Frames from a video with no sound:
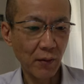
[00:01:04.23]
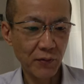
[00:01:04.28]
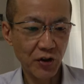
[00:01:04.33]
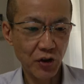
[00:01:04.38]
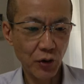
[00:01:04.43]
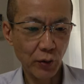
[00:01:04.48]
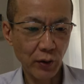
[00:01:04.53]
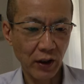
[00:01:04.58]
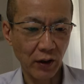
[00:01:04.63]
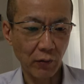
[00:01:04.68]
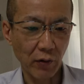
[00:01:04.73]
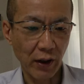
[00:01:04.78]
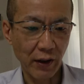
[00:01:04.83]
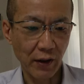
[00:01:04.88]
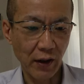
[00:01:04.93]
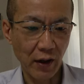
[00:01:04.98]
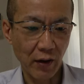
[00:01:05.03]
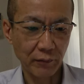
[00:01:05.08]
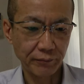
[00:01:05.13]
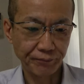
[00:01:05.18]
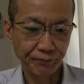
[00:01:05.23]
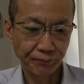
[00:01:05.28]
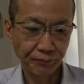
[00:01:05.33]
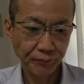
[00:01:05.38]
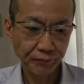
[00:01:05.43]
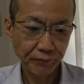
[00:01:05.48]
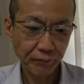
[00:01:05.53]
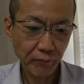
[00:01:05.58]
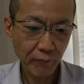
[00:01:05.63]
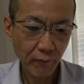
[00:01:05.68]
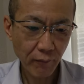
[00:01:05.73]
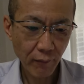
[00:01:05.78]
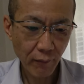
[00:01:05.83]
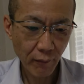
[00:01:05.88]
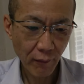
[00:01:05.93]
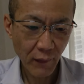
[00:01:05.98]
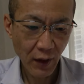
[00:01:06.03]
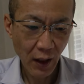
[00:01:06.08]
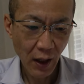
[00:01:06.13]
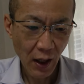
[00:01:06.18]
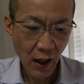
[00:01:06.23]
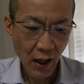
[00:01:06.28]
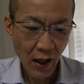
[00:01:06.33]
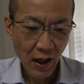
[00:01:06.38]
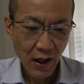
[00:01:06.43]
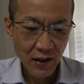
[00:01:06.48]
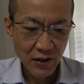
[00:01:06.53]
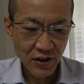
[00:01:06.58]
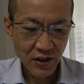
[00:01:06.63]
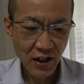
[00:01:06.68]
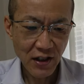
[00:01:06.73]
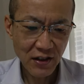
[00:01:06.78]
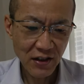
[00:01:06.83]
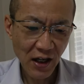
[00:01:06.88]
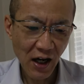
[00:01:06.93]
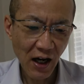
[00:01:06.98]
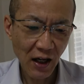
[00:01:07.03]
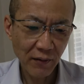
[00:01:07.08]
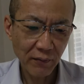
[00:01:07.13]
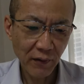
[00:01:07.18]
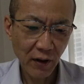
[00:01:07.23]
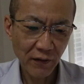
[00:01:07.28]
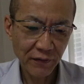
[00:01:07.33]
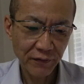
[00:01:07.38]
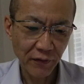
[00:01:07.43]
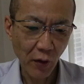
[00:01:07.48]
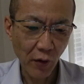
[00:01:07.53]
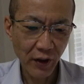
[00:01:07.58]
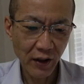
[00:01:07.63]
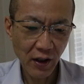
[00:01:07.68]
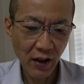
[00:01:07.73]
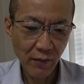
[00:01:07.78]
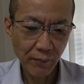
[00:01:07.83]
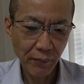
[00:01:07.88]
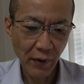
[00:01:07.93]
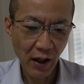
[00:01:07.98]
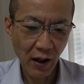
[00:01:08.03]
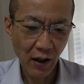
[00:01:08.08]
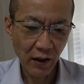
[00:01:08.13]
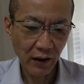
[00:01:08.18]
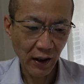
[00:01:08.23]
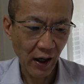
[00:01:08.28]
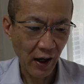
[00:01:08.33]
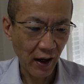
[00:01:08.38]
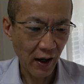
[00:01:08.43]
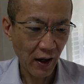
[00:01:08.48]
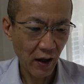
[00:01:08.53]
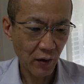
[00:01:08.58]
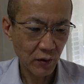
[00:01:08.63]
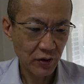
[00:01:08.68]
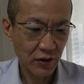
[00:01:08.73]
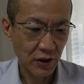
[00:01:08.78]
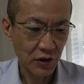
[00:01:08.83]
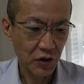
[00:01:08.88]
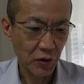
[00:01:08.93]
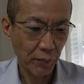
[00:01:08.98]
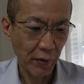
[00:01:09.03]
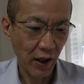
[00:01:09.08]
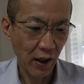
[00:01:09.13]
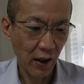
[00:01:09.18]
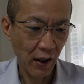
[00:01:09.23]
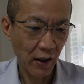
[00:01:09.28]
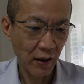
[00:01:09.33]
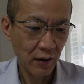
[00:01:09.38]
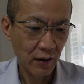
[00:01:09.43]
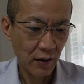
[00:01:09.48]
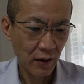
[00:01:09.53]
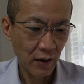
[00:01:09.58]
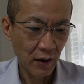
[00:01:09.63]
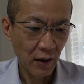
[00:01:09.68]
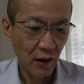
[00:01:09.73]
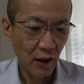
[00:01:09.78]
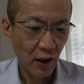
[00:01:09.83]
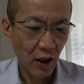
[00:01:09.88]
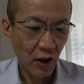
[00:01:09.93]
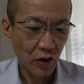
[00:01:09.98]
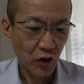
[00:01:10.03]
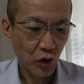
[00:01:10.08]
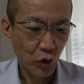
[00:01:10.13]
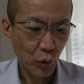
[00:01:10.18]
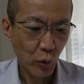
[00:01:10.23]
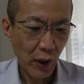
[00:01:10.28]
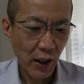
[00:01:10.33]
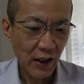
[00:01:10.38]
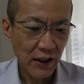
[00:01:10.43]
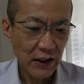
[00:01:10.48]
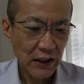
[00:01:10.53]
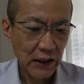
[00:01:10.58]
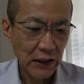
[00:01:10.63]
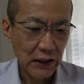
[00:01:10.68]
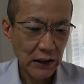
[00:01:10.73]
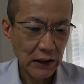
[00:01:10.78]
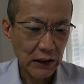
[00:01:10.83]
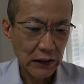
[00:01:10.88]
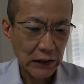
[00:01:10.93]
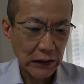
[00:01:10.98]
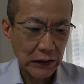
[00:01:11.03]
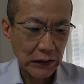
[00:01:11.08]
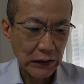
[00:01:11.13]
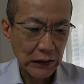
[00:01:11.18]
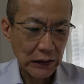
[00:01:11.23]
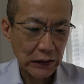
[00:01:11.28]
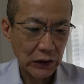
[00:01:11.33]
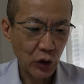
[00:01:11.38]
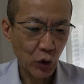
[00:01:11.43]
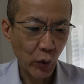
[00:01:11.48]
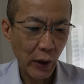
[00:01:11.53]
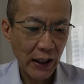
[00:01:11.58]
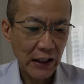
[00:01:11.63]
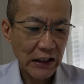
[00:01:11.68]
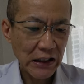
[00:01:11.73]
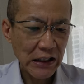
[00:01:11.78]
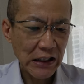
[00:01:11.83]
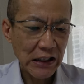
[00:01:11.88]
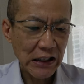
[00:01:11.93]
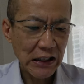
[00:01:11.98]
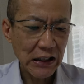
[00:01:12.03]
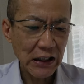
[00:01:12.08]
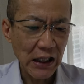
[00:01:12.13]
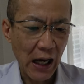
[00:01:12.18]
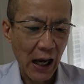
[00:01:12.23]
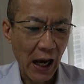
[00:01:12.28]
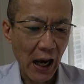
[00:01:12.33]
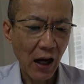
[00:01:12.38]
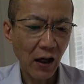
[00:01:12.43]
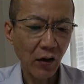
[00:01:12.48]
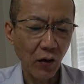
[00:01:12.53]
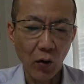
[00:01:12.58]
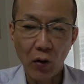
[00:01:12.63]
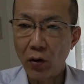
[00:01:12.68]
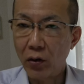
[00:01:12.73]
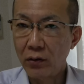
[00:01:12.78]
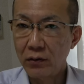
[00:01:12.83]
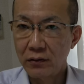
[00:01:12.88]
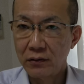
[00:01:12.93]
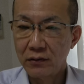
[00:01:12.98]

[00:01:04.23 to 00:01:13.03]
I'm shooting right now. Since I'm a foreigner buying a house in Japan, do I need hanko?